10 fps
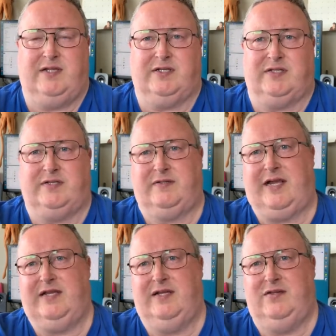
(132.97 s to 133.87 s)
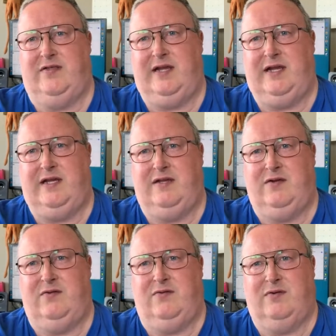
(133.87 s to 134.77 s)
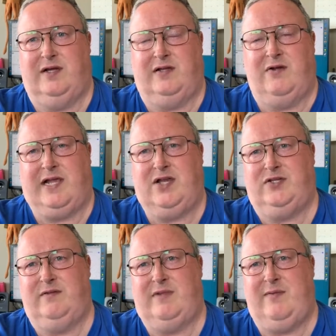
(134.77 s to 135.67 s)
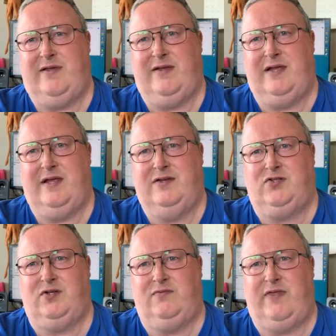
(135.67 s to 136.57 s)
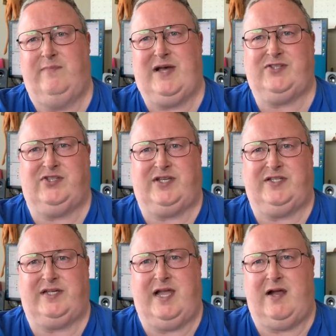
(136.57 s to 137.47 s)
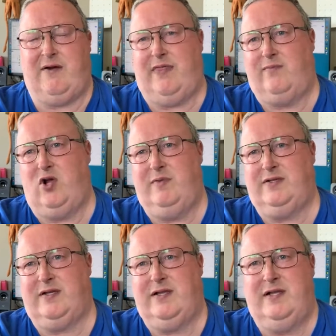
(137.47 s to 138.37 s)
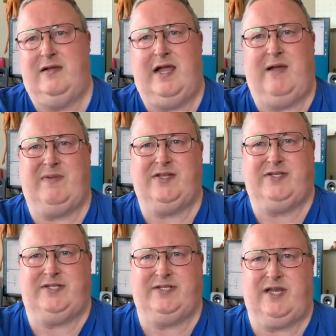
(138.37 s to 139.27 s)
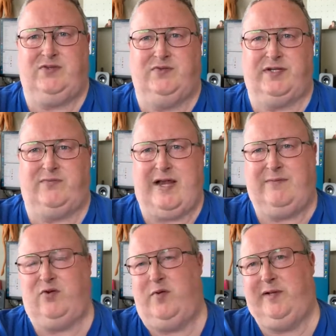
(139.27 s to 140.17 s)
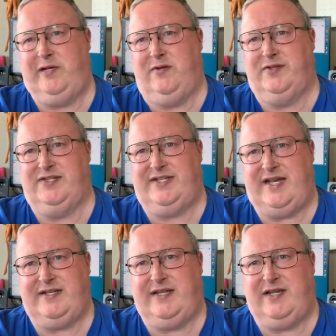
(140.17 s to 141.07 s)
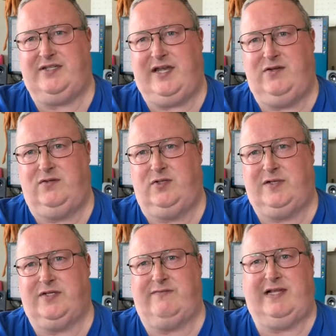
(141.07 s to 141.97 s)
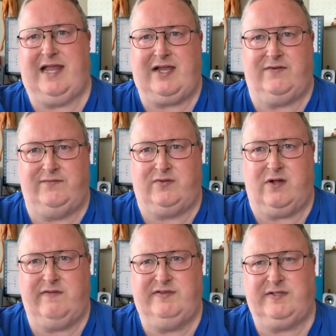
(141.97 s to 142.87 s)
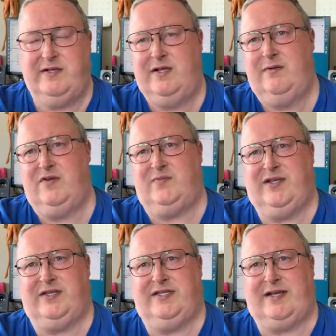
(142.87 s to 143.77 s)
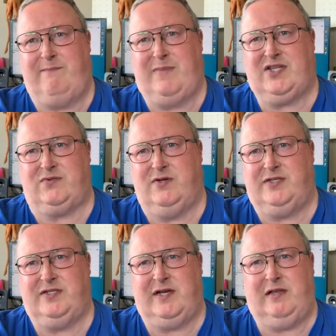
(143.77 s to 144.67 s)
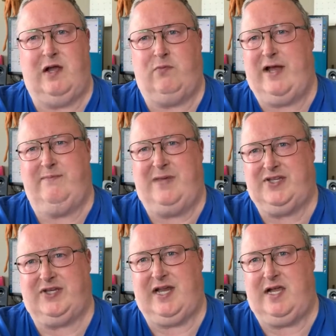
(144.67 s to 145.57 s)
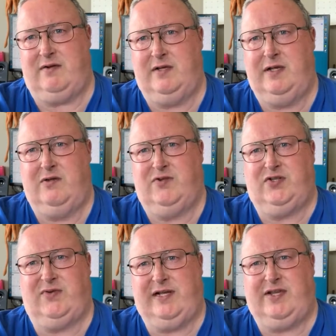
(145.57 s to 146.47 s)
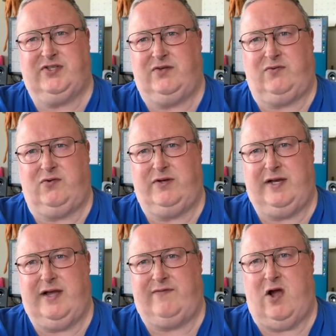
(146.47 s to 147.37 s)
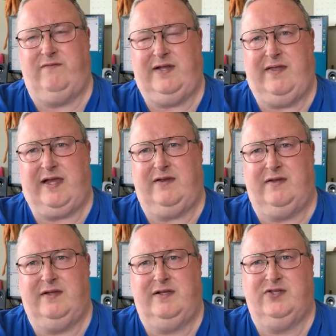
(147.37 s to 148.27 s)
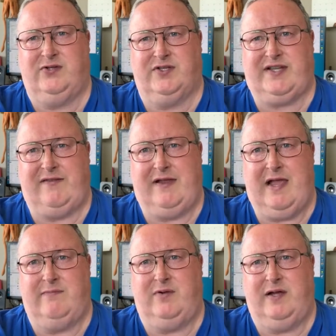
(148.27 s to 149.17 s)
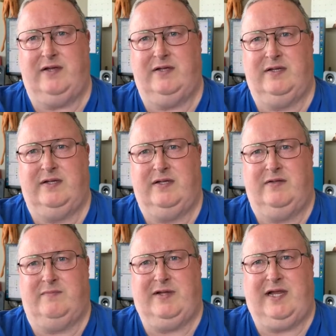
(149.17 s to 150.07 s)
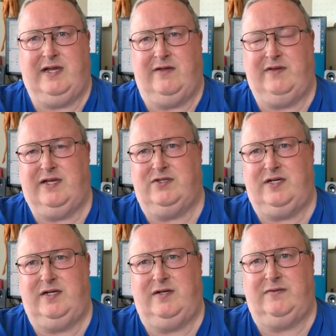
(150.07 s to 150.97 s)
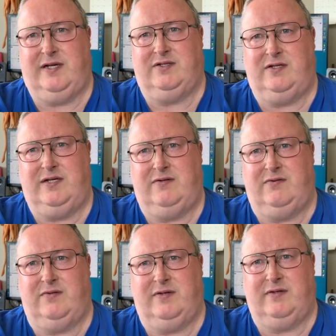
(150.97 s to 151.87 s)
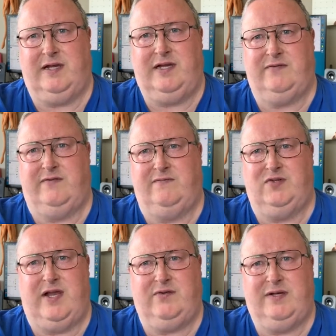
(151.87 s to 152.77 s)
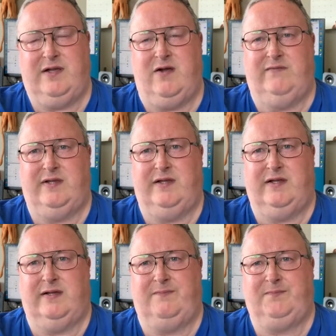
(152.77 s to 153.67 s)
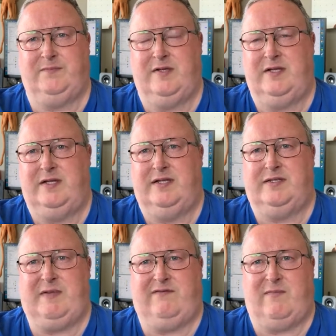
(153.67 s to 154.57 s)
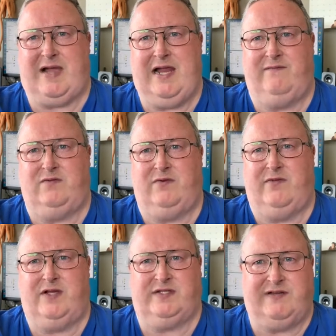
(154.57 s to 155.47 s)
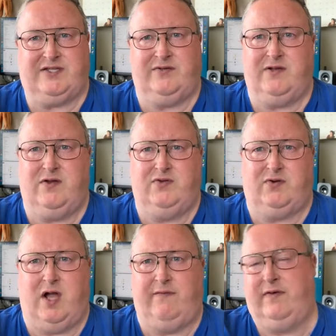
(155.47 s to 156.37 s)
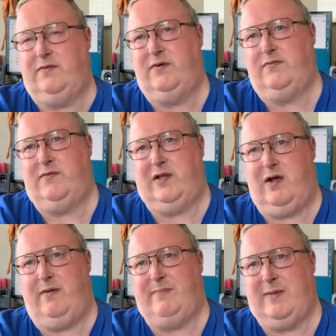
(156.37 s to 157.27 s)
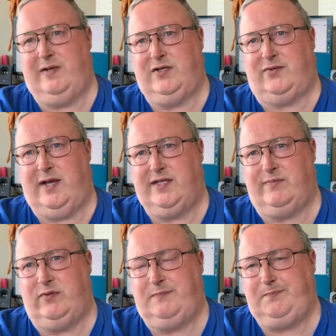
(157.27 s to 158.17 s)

Just getting to the new location, maybe an issue with the buses as they are at the moment. Our bus schedules are running permanently on Saturday schedules because of a lack of drivers, which means there's some bus routes, there's only like one bus an hour, which really isn't good enough. Hopefully they can sort something out by beginning of next year or the end of January. Hopefully it's a bit of a pain for those of us who don't drive and rely on public transport.